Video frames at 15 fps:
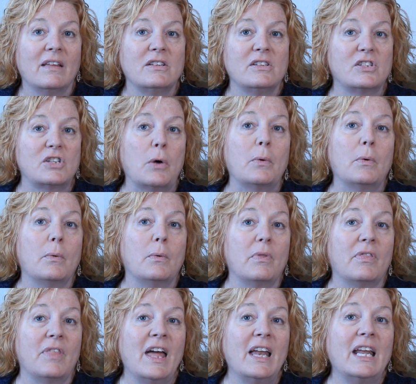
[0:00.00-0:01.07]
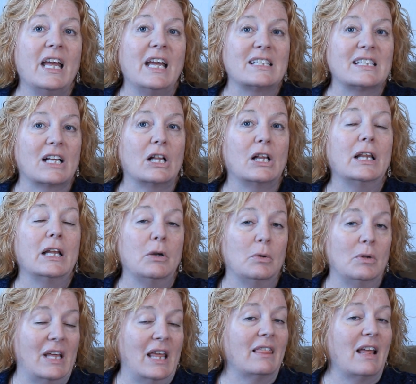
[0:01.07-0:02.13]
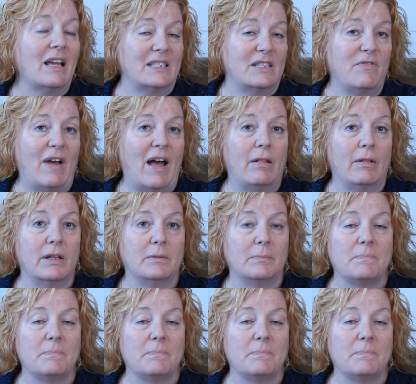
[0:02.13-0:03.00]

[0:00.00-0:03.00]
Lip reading: So then it's clearly less valid.